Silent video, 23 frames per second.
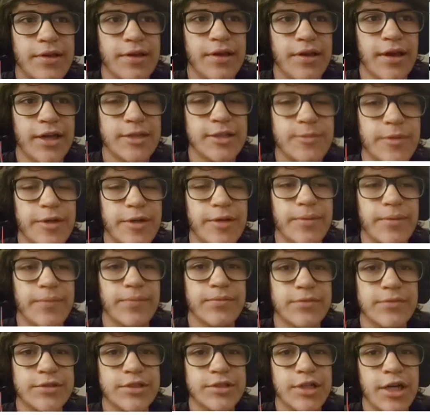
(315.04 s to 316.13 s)
as my
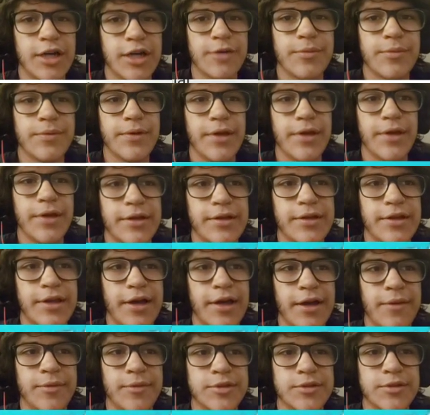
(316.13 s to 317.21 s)
job, and
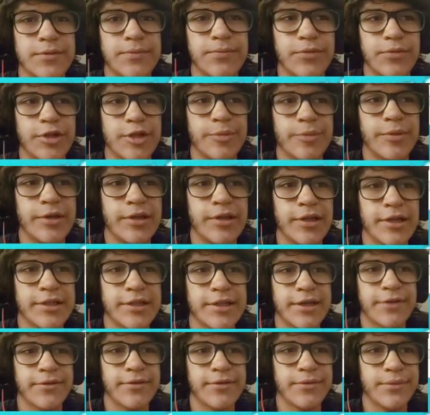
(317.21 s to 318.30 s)
yeah, it was a pretty big
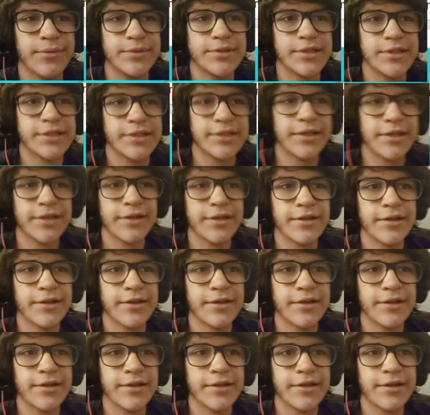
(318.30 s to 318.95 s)
letdown. It was not that